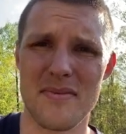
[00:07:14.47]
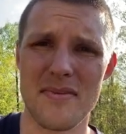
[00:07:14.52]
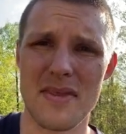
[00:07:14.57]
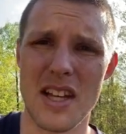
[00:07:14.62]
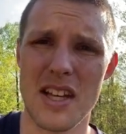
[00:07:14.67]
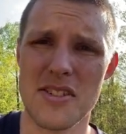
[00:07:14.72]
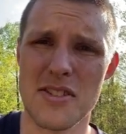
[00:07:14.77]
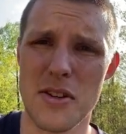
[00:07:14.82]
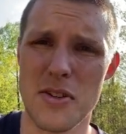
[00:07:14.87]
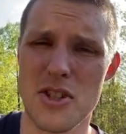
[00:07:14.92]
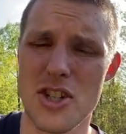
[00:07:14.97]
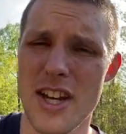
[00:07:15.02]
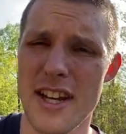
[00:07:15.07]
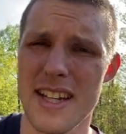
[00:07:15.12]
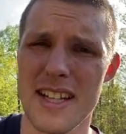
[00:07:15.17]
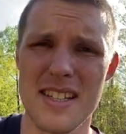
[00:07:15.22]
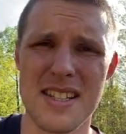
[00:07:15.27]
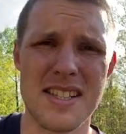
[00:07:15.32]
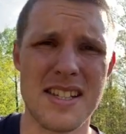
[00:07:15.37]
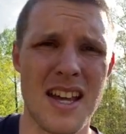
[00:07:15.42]
So
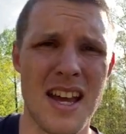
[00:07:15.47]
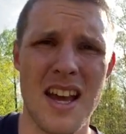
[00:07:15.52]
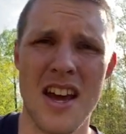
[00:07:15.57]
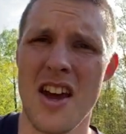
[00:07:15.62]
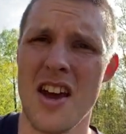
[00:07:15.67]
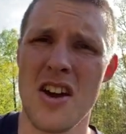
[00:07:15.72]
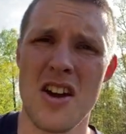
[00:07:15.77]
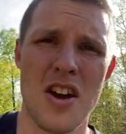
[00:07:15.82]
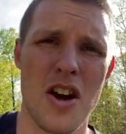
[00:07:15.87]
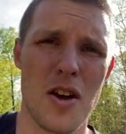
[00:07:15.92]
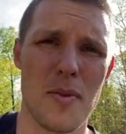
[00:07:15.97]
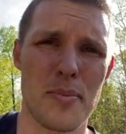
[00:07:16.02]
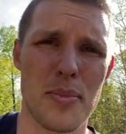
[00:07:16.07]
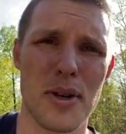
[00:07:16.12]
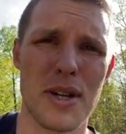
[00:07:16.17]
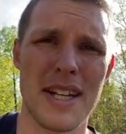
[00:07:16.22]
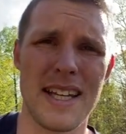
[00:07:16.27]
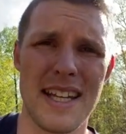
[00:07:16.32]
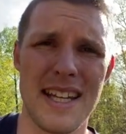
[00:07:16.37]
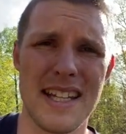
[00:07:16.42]
chickens are
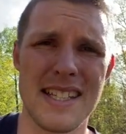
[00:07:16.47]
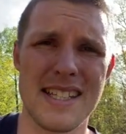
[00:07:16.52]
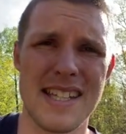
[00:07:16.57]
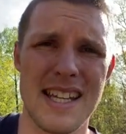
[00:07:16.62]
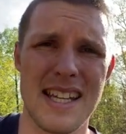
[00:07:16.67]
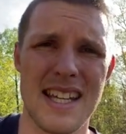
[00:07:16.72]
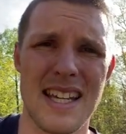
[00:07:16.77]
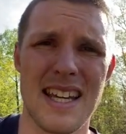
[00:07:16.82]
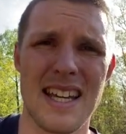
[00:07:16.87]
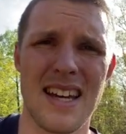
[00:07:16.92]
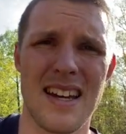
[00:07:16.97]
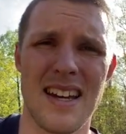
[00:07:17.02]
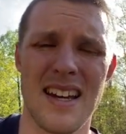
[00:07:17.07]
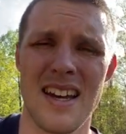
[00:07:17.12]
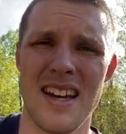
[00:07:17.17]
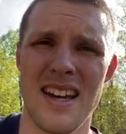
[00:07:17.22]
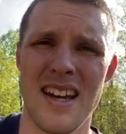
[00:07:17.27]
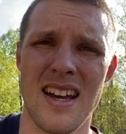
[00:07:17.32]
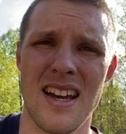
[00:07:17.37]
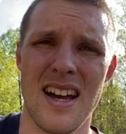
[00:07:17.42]
pretty easy.
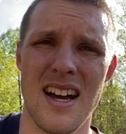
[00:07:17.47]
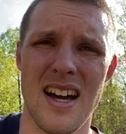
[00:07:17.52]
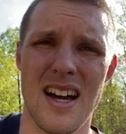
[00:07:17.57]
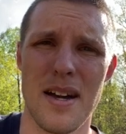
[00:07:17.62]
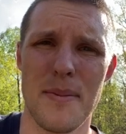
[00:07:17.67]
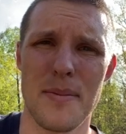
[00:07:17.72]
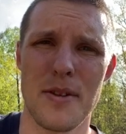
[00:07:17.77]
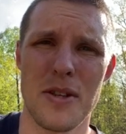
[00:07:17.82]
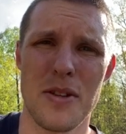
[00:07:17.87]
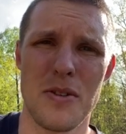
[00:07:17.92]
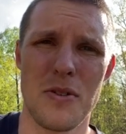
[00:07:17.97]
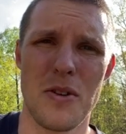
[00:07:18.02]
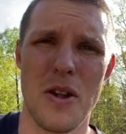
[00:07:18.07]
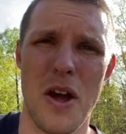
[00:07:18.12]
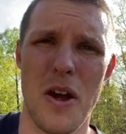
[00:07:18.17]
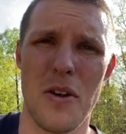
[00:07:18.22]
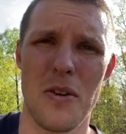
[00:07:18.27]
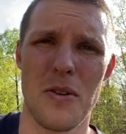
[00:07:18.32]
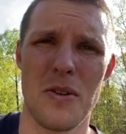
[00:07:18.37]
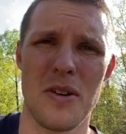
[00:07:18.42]

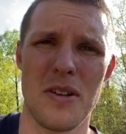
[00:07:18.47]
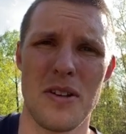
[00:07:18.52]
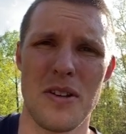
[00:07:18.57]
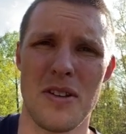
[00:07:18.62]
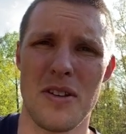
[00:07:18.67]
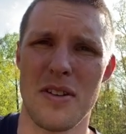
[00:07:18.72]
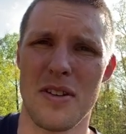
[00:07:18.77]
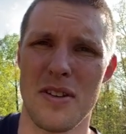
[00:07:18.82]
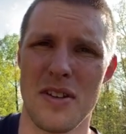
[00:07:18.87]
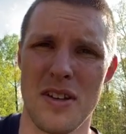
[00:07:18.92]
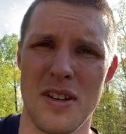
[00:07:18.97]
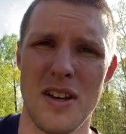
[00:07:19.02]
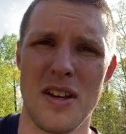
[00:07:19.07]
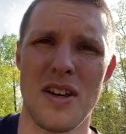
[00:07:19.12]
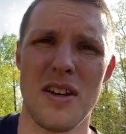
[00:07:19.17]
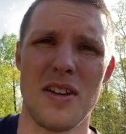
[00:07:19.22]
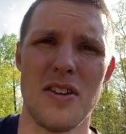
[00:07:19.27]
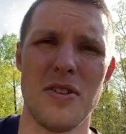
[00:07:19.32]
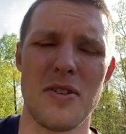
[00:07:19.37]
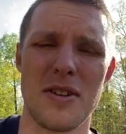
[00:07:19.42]

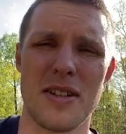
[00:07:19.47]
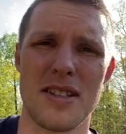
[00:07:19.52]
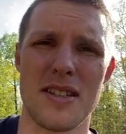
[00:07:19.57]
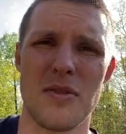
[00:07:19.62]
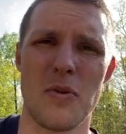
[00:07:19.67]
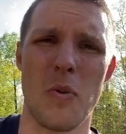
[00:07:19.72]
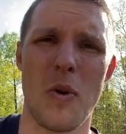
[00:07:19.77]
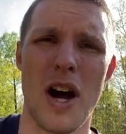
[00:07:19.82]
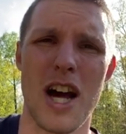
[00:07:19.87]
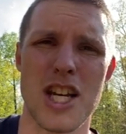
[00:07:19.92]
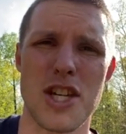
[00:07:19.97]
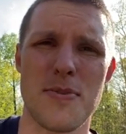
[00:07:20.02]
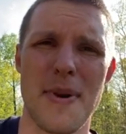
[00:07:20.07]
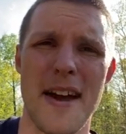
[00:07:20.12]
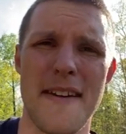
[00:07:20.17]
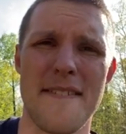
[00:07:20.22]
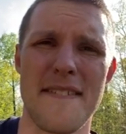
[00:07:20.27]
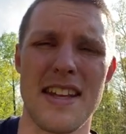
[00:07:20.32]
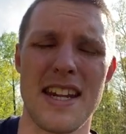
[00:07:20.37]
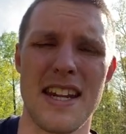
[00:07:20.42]
You can watch my
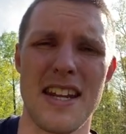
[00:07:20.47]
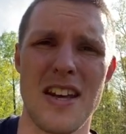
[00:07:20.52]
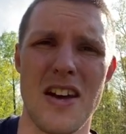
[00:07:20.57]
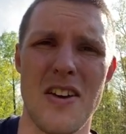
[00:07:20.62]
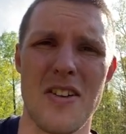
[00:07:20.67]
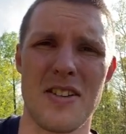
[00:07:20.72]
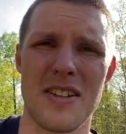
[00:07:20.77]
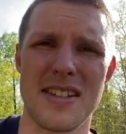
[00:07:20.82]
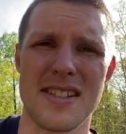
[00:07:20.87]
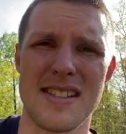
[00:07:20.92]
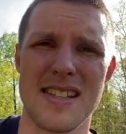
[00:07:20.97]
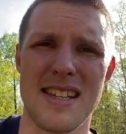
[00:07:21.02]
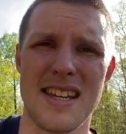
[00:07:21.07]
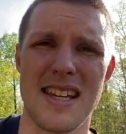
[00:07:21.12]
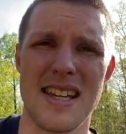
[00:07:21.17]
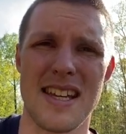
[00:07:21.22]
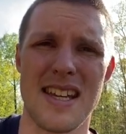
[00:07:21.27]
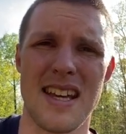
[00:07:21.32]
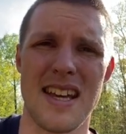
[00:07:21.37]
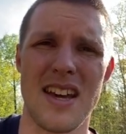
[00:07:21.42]
video to
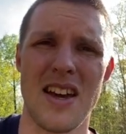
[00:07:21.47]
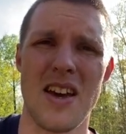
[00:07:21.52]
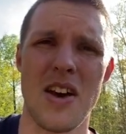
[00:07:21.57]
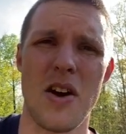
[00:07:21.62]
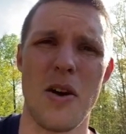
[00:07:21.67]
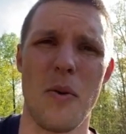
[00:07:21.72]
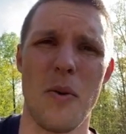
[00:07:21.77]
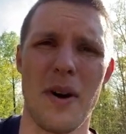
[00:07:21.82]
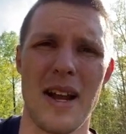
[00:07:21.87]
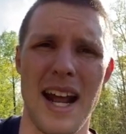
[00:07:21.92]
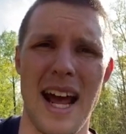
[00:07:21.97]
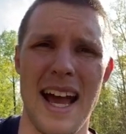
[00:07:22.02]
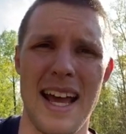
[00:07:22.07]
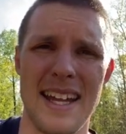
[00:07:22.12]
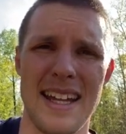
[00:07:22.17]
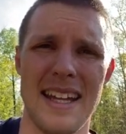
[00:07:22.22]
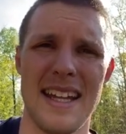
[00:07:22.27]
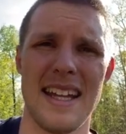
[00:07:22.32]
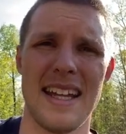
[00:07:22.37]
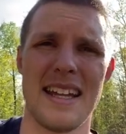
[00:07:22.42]
see what I
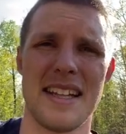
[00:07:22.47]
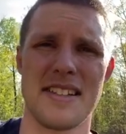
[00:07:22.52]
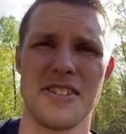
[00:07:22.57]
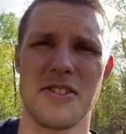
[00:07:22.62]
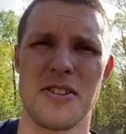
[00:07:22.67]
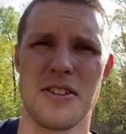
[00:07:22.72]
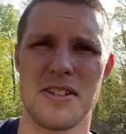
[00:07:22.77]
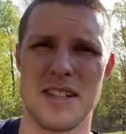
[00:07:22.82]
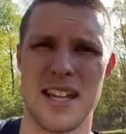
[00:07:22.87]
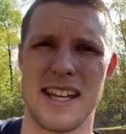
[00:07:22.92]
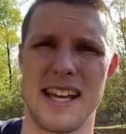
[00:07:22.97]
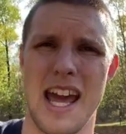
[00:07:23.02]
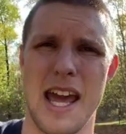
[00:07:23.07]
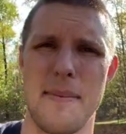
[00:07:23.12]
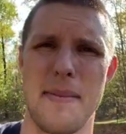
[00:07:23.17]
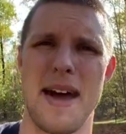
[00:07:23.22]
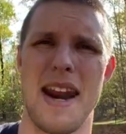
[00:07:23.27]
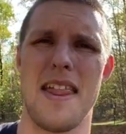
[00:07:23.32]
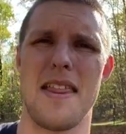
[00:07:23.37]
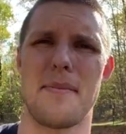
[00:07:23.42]
did as soon as they came
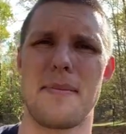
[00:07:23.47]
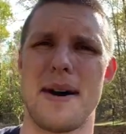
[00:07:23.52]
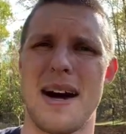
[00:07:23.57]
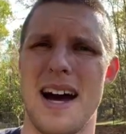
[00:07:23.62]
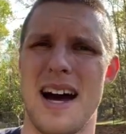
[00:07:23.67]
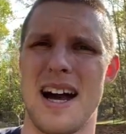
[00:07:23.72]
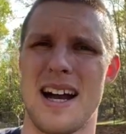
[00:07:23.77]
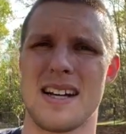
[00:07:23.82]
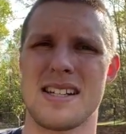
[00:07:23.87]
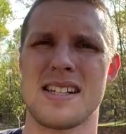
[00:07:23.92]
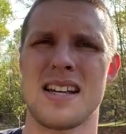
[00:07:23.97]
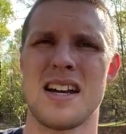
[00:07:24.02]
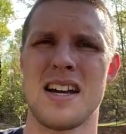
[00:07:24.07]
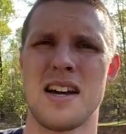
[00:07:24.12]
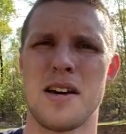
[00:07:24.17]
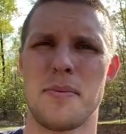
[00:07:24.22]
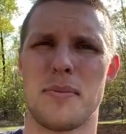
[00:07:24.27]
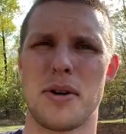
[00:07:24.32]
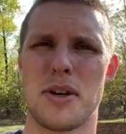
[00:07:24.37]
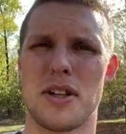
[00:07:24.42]
out of the box.
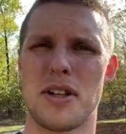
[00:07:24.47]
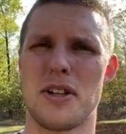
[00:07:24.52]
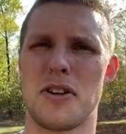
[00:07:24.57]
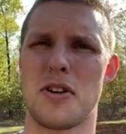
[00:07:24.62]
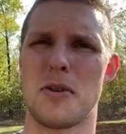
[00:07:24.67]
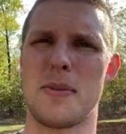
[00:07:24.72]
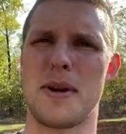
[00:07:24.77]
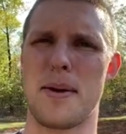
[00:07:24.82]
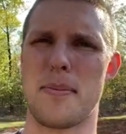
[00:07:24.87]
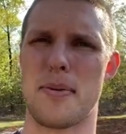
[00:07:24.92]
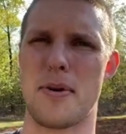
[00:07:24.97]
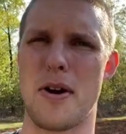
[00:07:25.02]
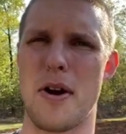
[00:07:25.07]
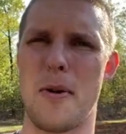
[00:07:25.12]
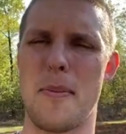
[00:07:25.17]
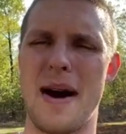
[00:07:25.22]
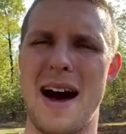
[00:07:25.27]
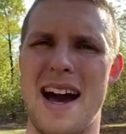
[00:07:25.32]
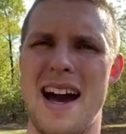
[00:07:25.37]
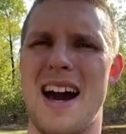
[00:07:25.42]
Put a little bit of
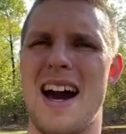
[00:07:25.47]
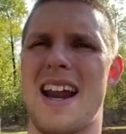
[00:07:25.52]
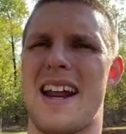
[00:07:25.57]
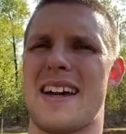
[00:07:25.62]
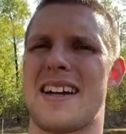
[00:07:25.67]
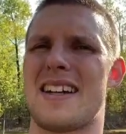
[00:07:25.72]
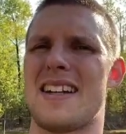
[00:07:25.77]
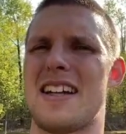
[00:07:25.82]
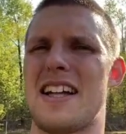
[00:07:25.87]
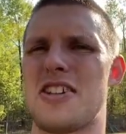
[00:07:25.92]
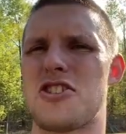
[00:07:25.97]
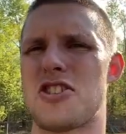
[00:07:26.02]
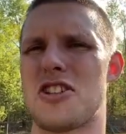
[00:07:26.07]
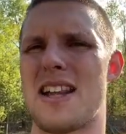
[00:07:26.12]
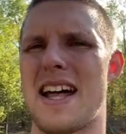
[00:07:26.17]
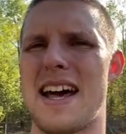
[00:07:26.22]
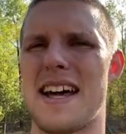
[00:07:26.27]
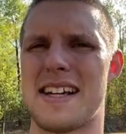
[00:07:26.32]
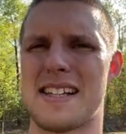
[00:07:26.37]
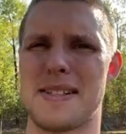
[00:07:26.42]
probiotic and
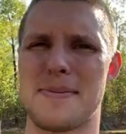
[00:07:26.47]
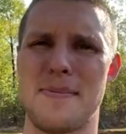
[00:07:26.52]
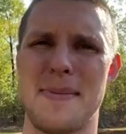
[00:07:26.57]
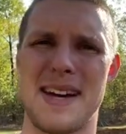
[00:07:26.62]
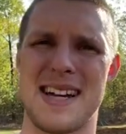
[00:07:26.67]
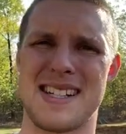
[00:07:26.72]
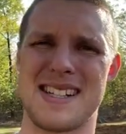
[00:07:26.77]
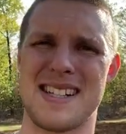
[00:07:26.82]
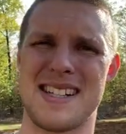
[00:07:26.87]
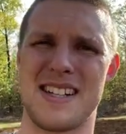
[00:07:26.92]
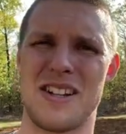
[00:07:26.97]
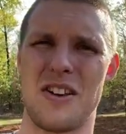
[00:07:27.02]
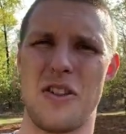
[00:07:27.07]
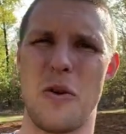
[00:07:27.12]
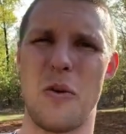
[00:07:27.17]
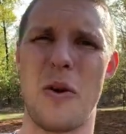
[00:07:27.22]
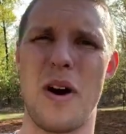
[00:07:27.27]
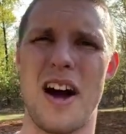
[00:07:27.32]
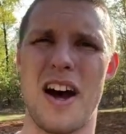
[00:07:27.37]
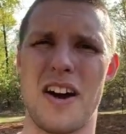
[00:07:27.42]
electrolytes mix into the
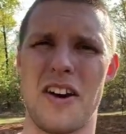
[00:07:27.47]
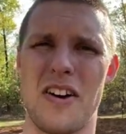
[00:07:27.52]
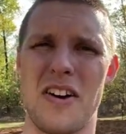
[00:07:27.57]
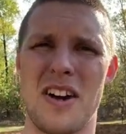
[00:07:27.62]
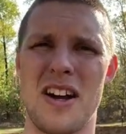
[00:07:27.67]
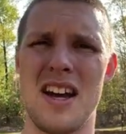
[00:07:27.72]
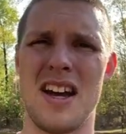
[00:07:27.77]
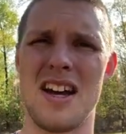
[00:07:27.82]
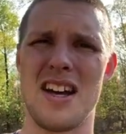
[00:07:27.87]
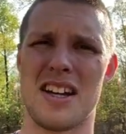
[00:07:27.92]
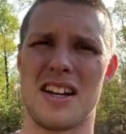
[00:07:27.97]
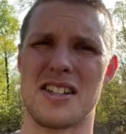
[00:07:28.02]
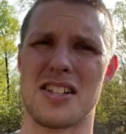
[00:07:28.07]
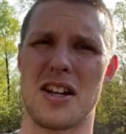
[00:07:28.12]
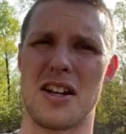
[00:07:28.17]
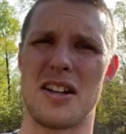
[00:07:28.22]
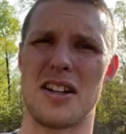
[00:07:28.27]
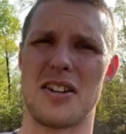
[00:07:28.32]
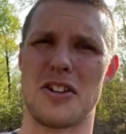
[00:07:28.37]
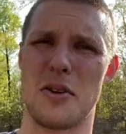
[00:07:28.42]
water because they're
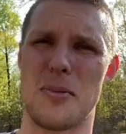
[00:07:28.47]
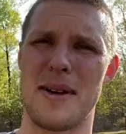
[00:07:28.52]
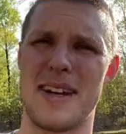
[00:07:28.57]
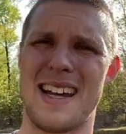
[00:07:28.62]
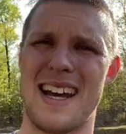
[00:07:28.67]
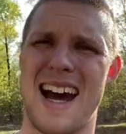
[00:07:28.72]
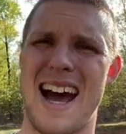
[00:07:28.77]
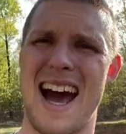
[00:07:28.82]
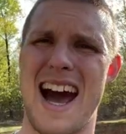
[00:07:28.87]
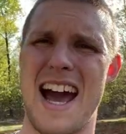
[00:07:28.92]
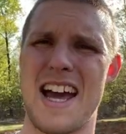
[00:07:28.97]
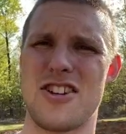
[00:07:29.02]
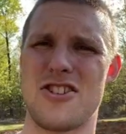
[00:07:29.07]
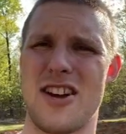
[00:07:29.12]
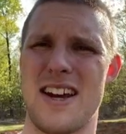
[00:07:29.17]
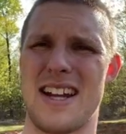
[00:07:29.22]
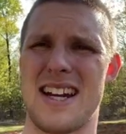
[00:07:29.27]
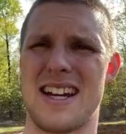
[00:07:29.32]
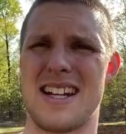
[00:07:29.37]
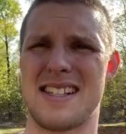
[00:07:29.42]
a little bit
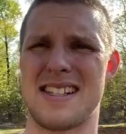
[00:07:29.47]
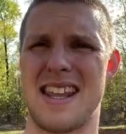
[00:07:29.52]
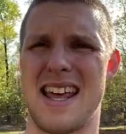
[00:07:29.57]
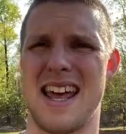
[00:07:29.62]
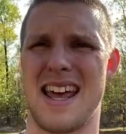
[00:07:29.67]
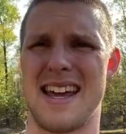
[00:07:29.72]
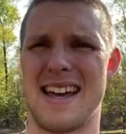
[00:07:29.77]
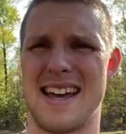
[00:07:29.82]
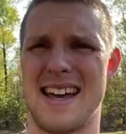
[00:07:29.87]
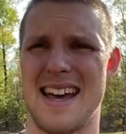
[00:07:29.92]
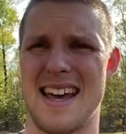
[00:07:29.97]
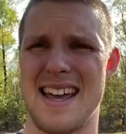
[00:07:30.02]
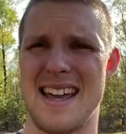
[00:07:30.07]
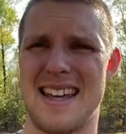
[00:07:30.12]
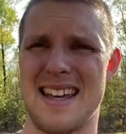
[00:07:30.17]
dehydrated as they